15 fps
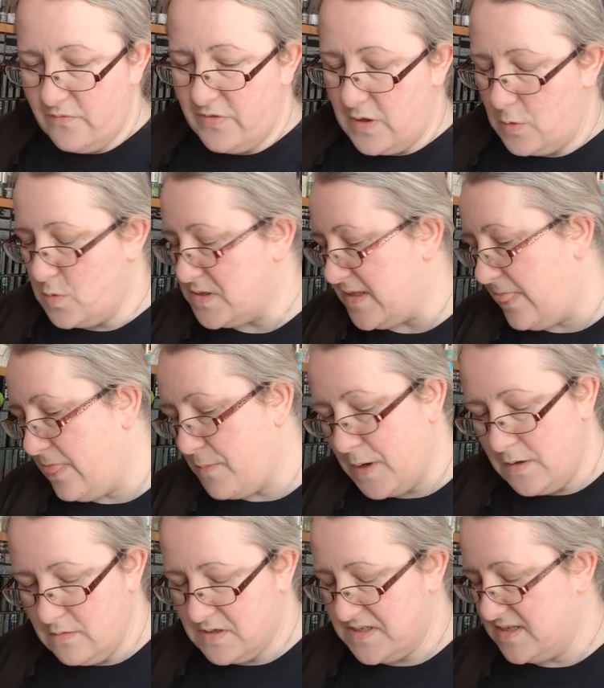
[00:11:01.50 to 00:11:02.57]
of those in the
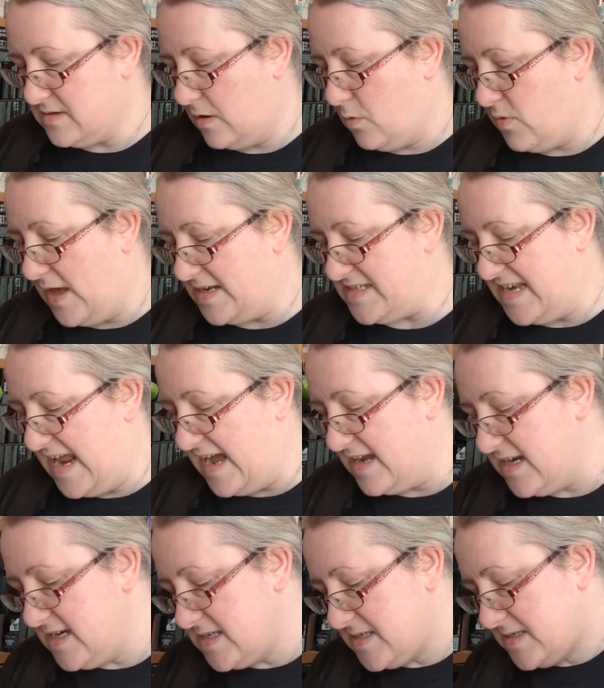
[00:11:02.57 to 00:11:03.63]
box, so that's
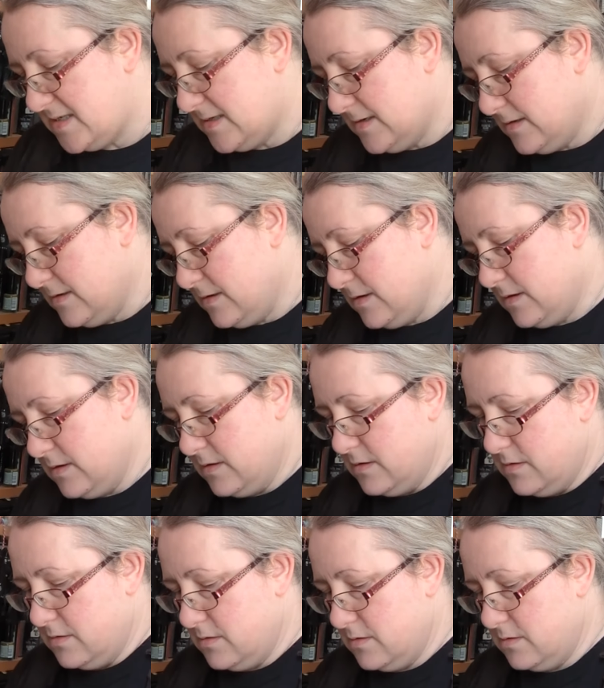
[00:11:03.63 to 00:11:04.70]
nice.
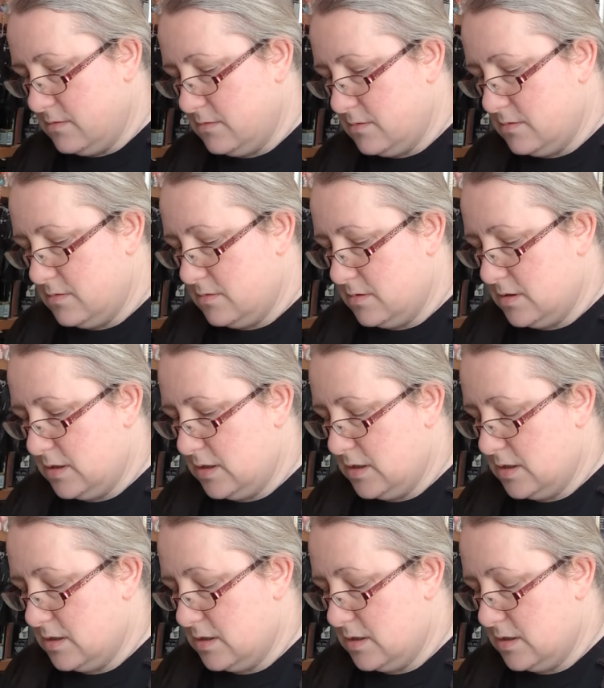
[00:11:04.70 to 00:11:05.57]
Right.